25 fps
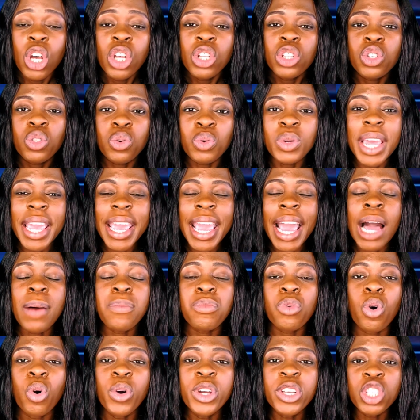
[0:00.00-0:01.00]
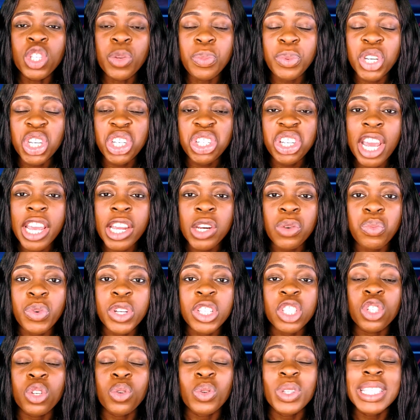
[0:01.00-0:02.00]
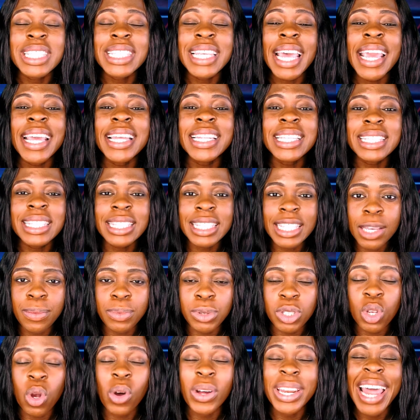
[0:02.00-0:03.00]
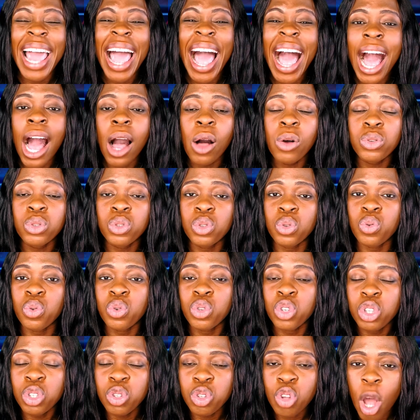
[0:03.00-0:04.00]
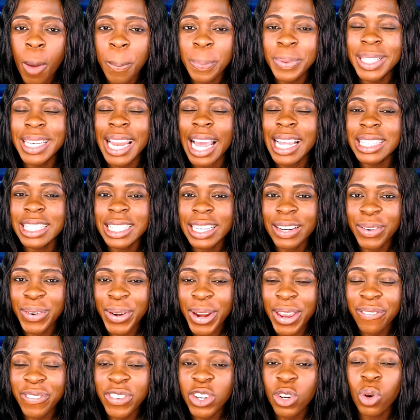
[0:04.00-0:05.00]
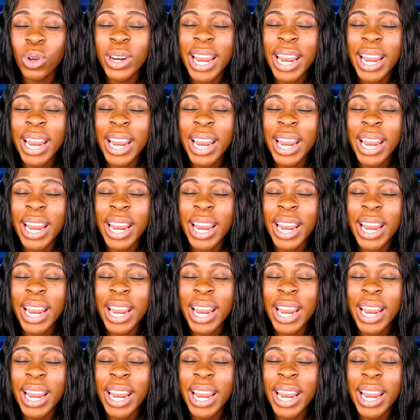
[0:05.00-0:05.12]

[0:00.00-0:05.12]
Today, I'm going to be sharing with you 10 tips on how to stop that craving,